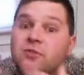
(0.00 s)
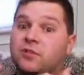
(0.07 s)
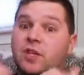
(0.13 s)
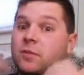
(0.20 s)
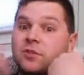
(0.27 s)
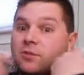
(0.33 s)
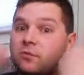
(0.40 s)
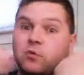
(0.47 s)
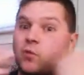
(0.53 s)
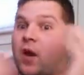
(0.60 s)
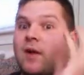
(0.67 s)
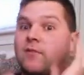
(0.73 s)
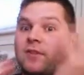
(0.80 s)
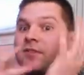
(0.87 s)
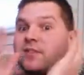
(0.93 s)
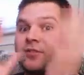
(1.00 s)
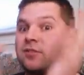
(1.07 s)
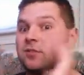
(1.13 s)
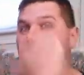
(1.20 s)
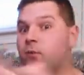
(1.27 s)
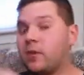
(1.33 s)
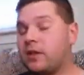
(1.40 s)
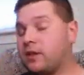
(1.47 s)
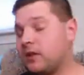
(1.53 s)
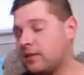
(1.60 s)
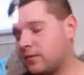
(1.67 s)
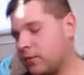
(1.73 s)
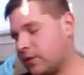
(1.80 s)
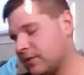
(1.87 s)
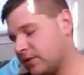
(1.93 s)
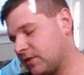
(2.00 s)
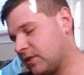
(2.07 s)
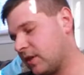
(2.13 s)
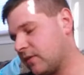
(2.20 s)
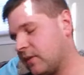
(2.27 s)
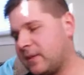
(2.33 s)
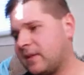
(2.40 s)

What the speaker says: There's got to be some graveliness in his voice and stuff.